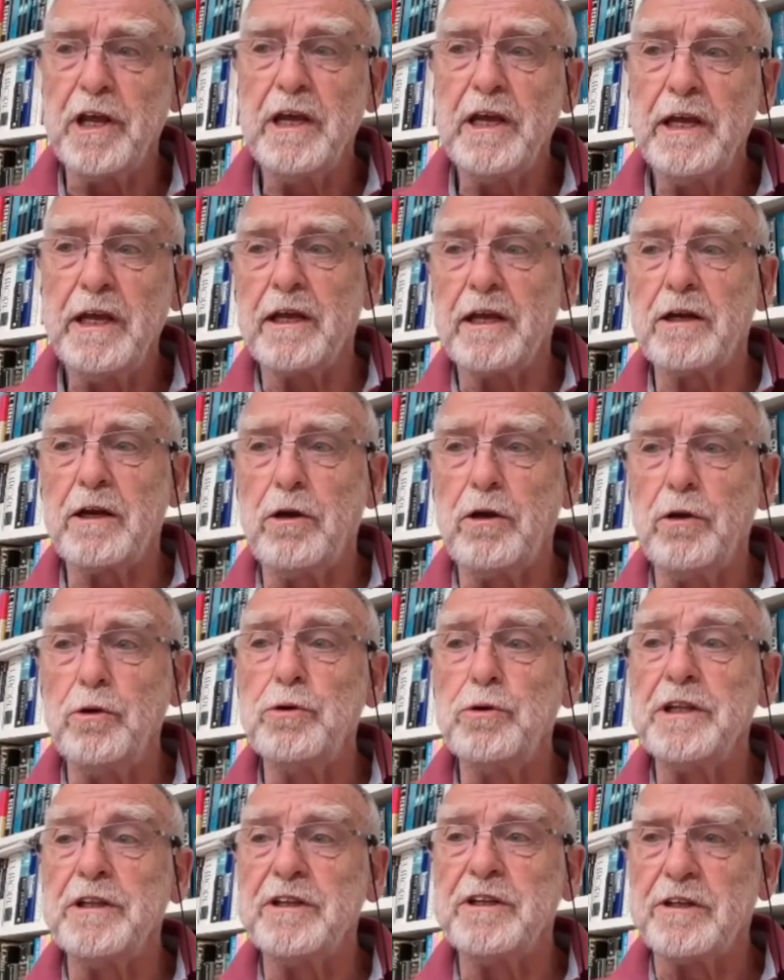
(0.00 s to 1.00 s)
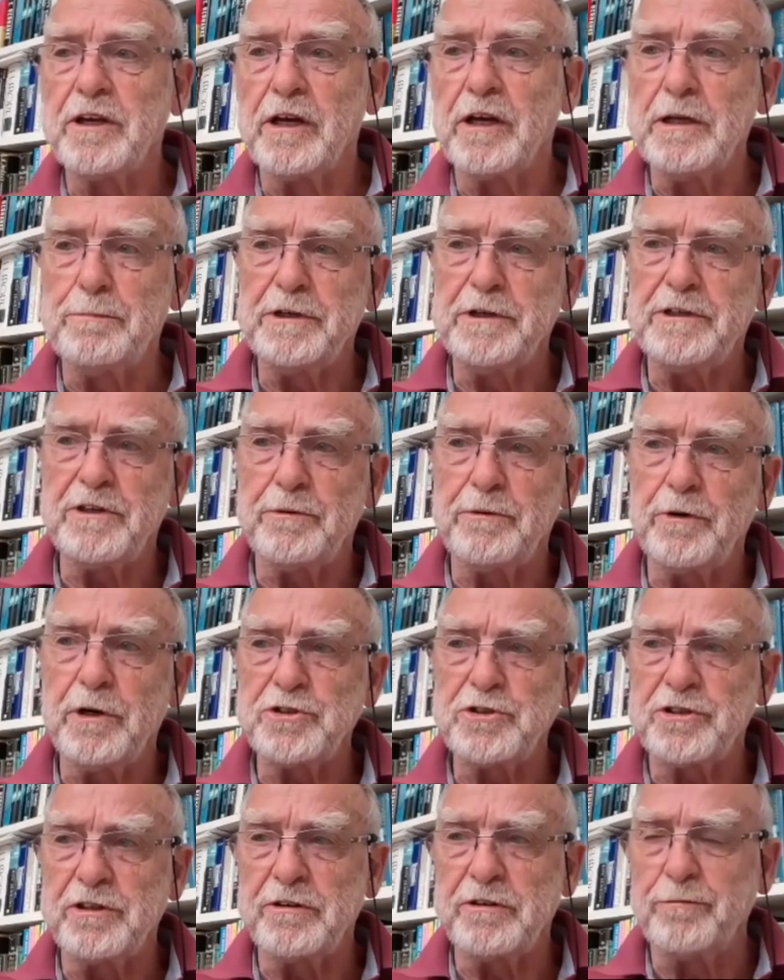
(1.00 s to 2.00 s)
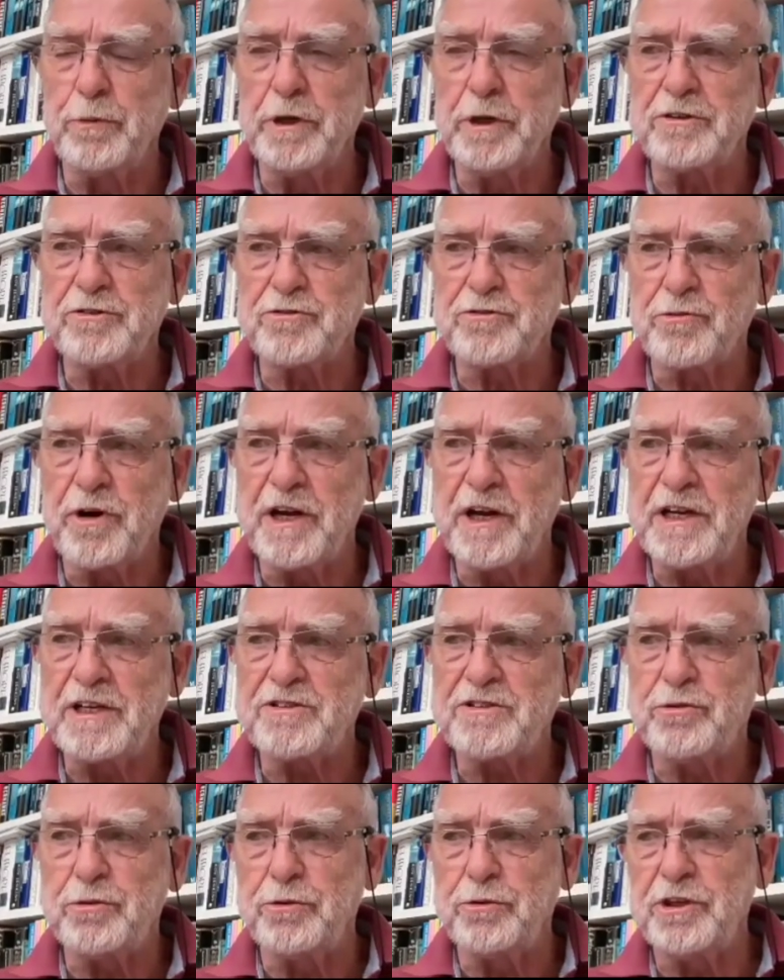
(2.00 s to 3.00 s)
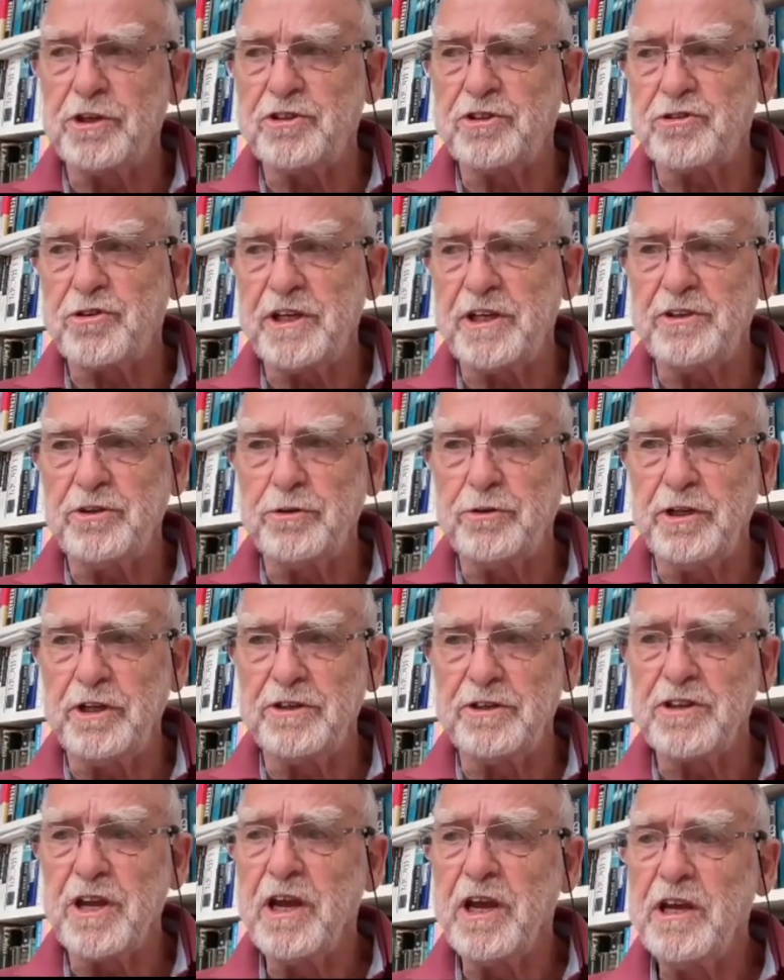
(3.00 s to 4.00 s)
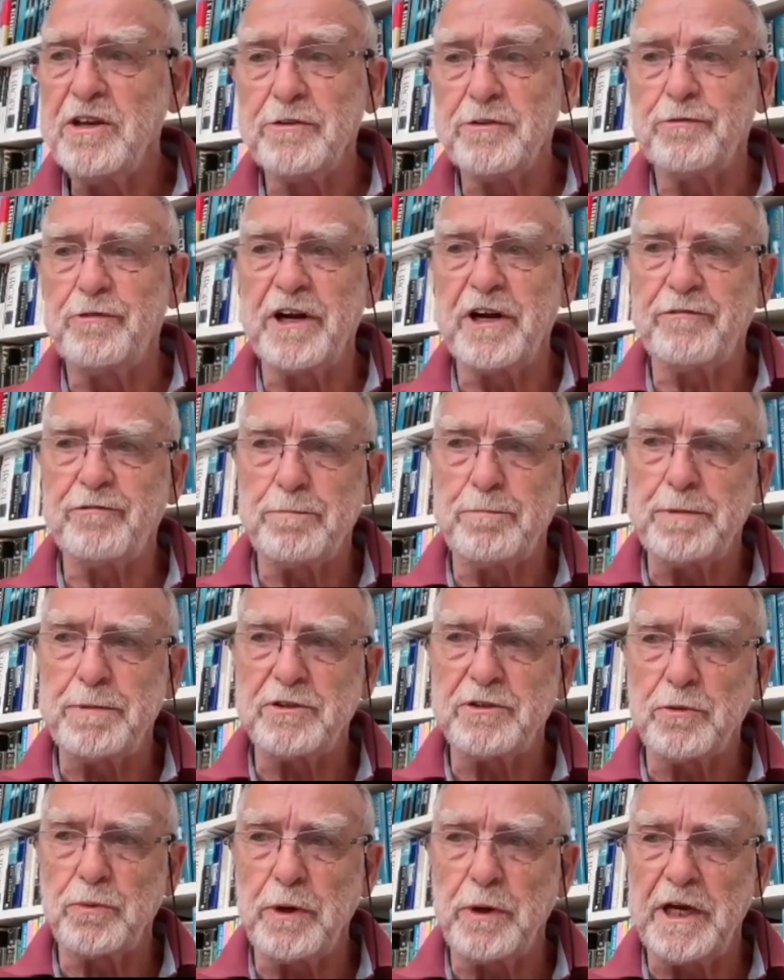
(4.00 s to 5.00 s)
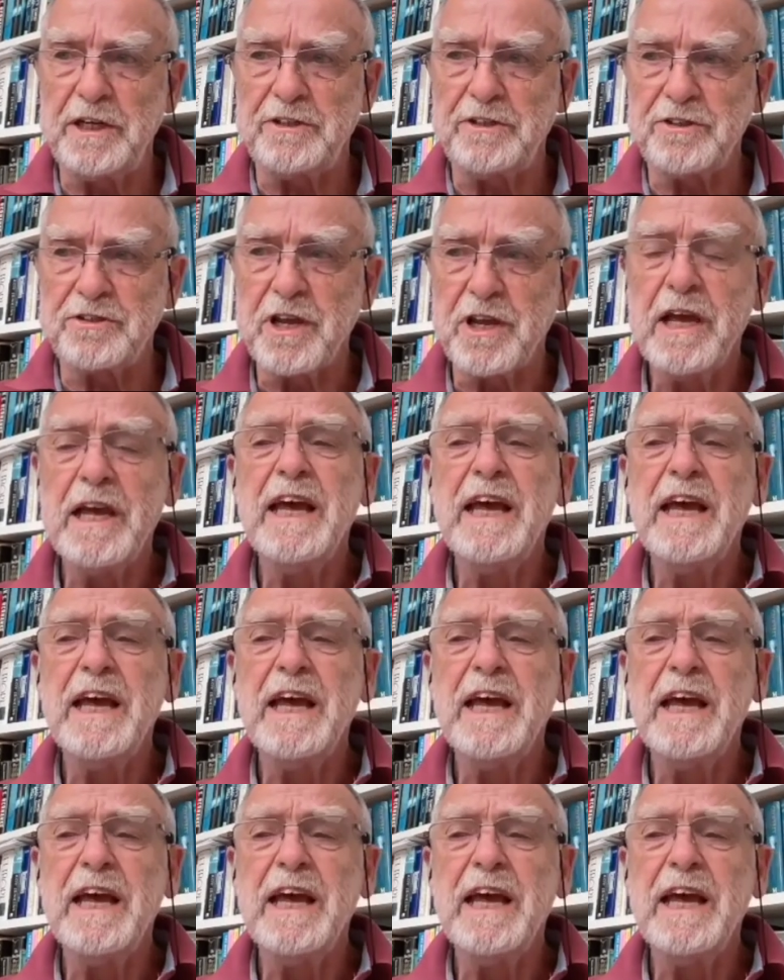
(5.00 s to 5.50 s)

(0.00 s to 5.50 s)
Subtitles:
including the deliberate erosion of workers' rights through their trade unions to fight for better wages.